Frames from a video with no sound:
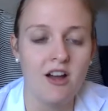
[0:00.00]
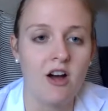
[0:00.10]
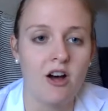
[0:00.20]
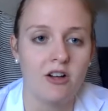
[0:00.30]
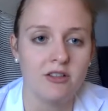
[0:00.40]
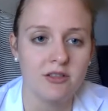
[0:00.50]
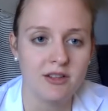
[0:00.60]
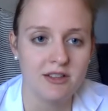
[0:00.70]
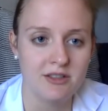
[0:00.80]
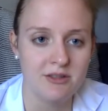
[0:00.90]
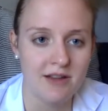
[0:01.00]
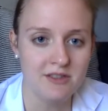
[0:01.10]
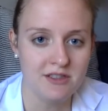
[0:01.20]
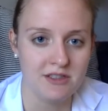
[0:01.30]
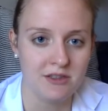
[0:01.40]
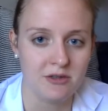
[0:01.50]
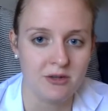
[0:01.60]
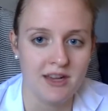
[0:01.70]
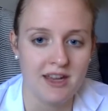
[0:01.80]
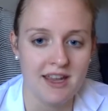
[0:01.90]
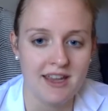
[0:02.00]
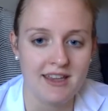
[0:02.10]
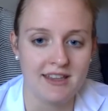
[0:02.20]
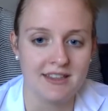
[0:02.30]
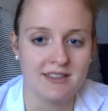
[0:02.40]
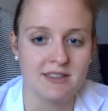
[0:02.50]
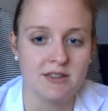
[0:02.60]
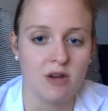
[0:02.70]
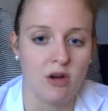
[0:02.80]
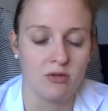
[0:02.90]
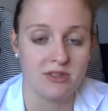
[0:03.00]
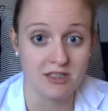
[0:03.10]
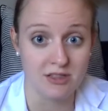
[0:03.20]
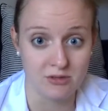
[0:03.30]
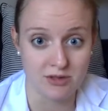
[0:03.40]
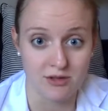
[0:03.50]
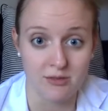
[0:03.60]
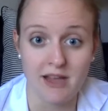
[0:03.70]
all you have to do is go to YouTube,